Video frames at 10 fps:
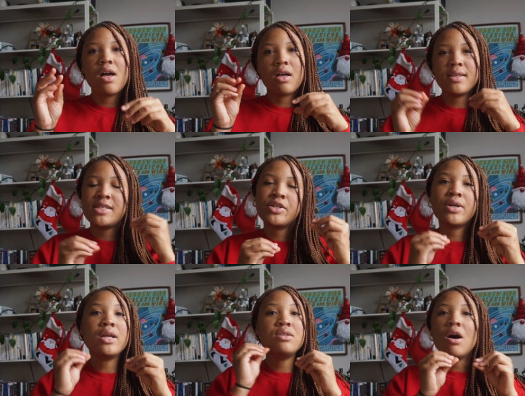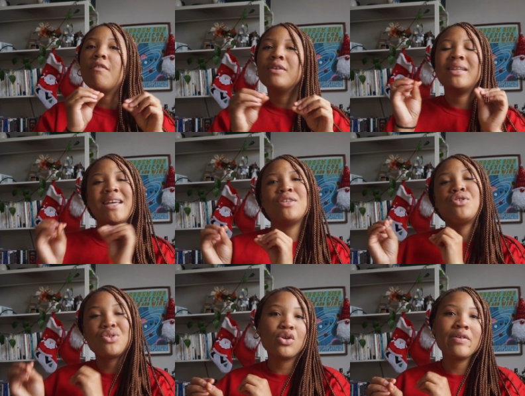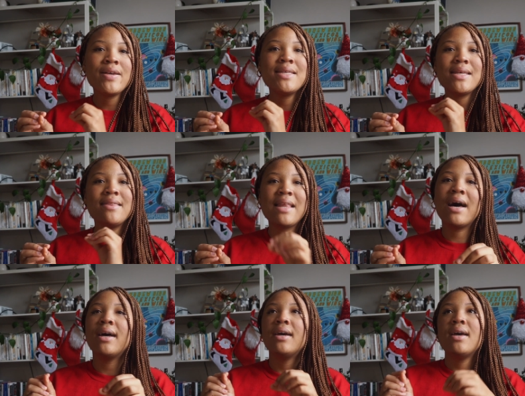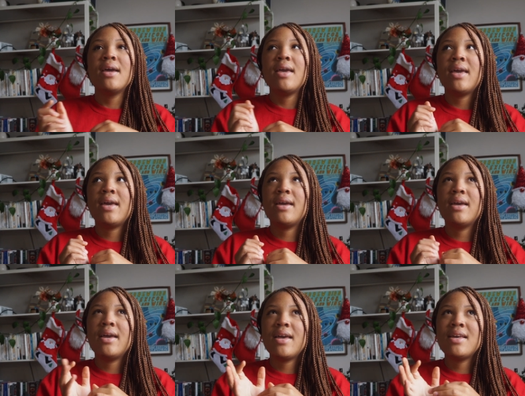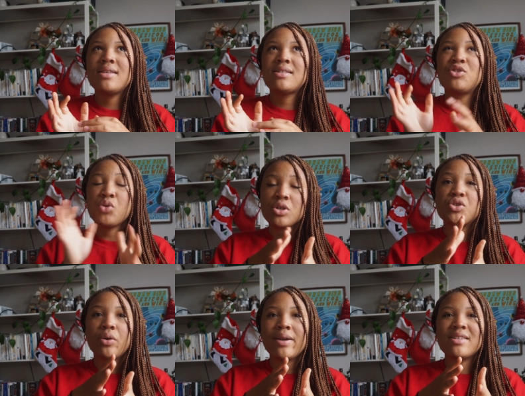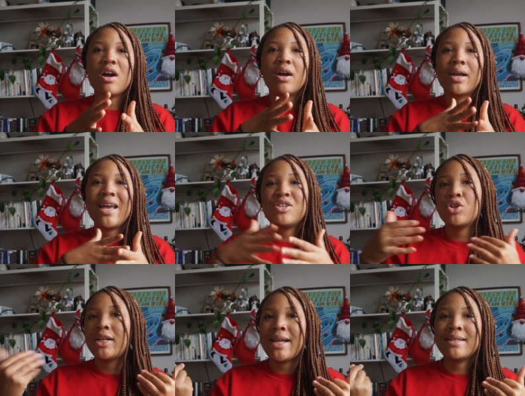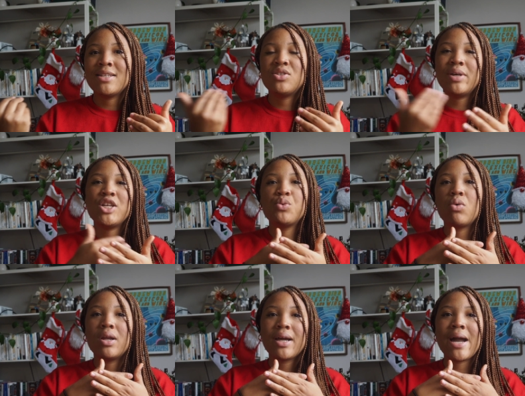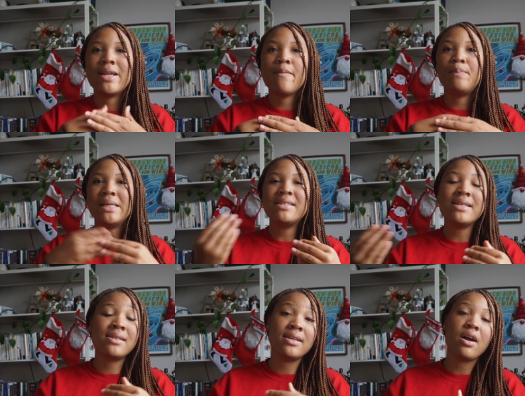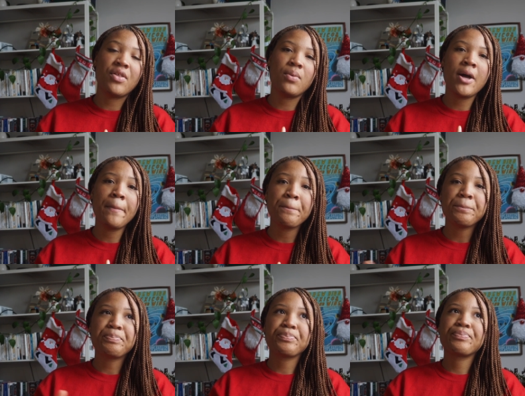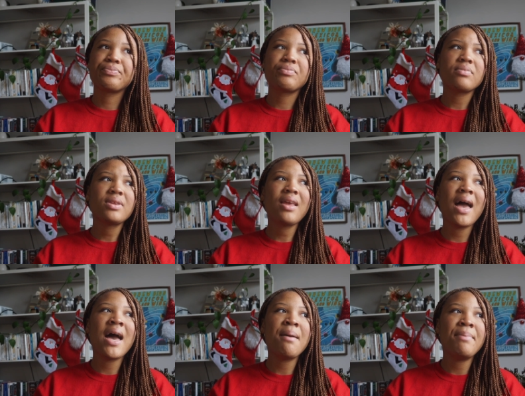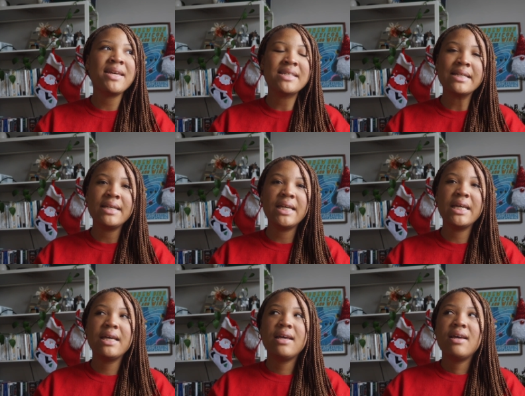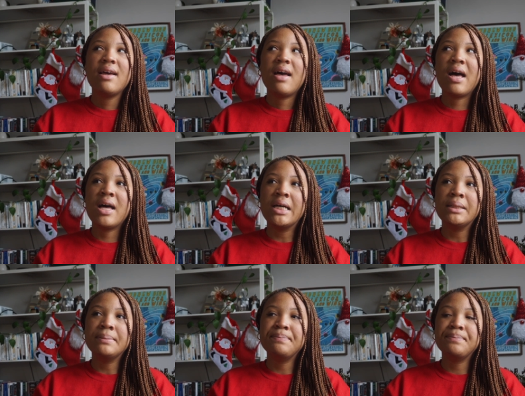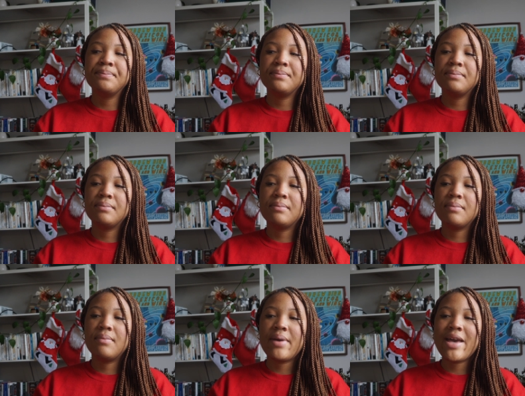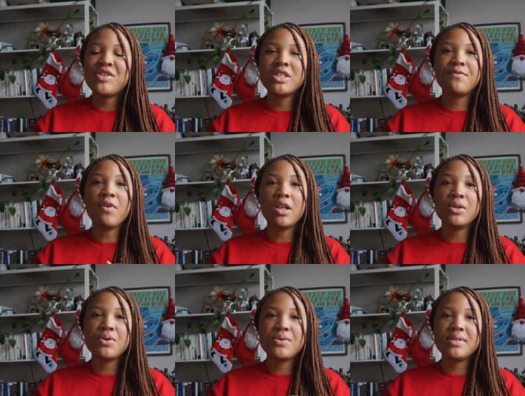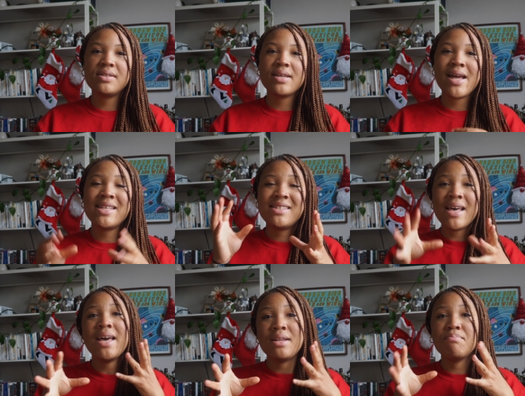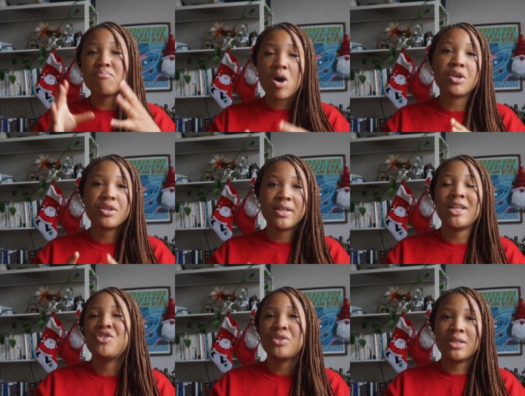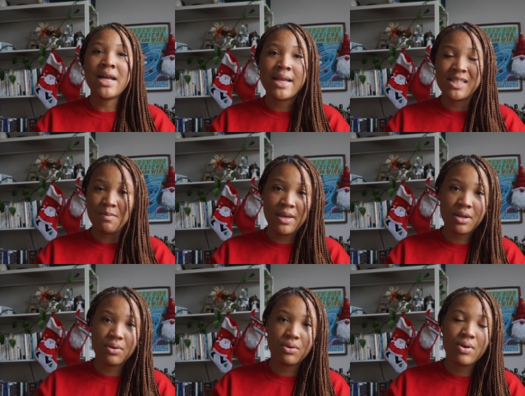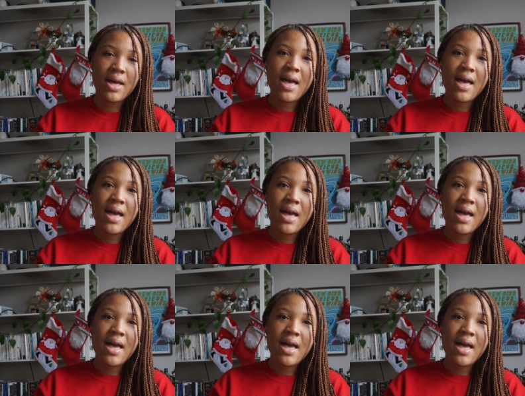considered a novel in stories in that it is short stories that are interconnected. So each one kind of bleeds into the other one. And basically, it just follows, it's set in modern day Trinidad and Tobago,